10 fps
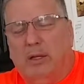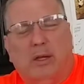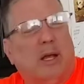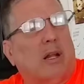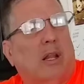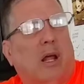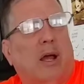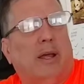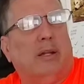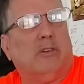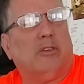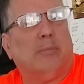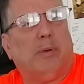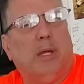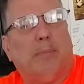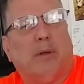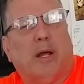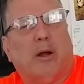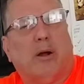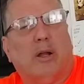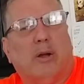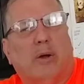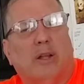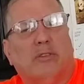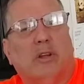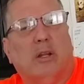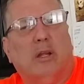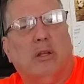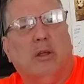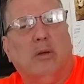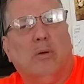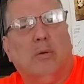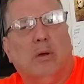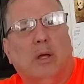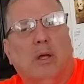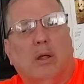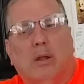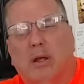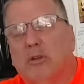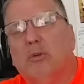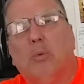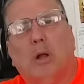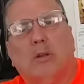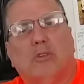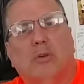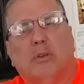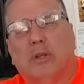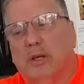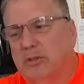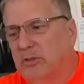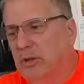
you get clients and people that are interested in you, they'll do one of two things.